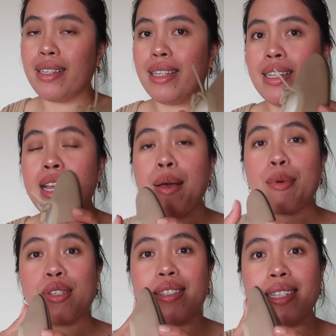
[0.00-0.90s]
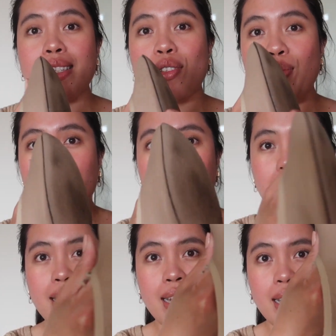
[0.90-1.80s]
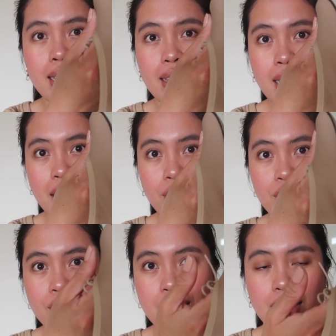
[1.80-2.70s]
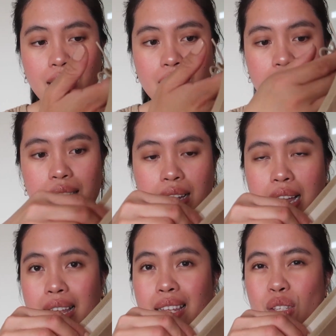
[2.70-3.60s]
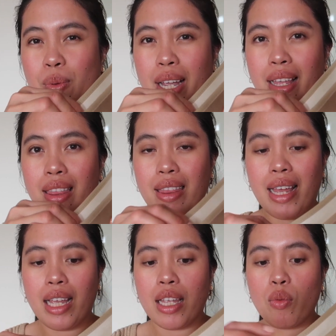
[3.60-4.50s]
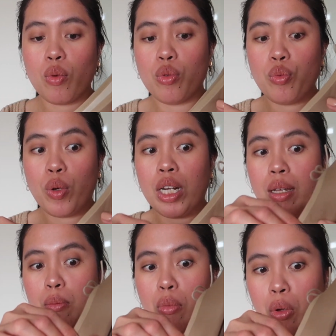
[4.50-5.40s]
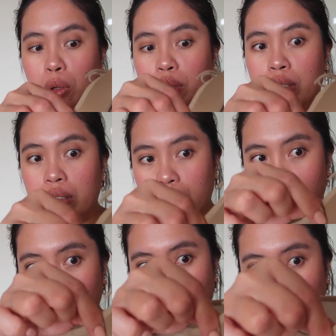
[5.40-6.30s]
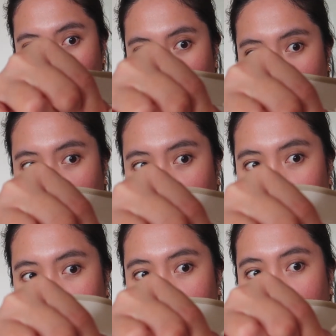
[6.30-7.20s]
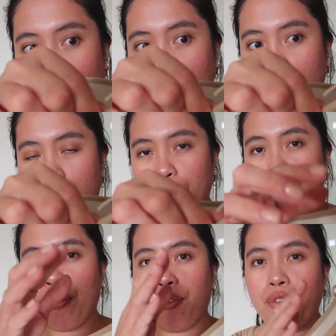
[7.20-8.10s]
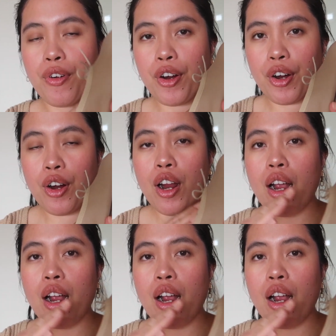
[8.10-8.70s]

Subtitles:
then because this is really thin, if you see that, that's why I think it would really mold to your feet. And I prefer